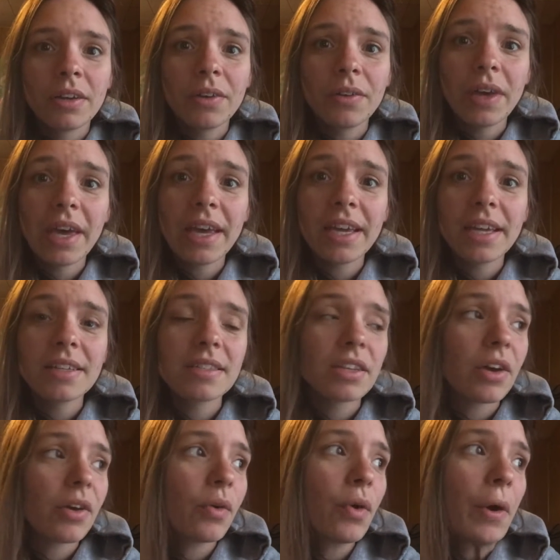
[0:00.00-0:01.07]
Okay,
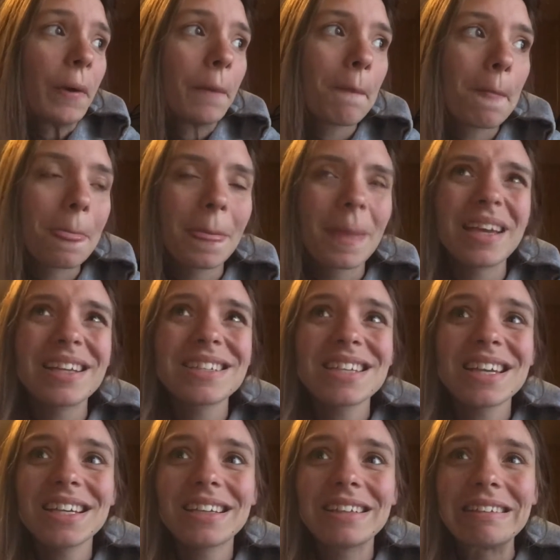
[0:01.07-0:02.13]
so it's
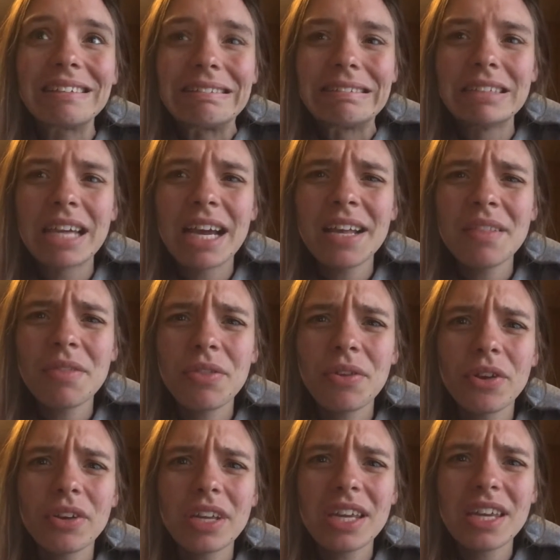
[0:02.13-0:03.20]
like
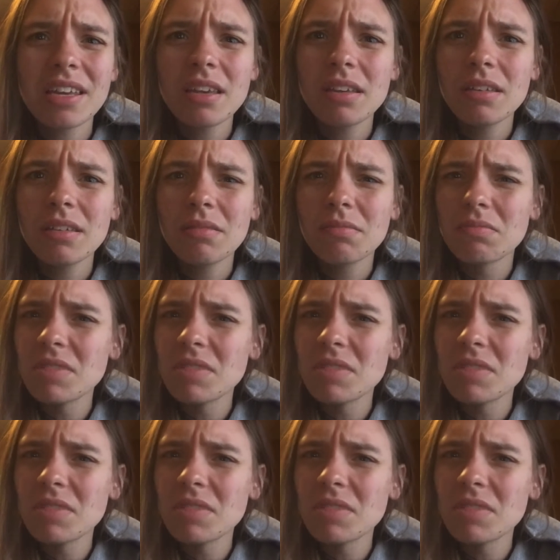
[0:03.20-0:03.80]
9:30,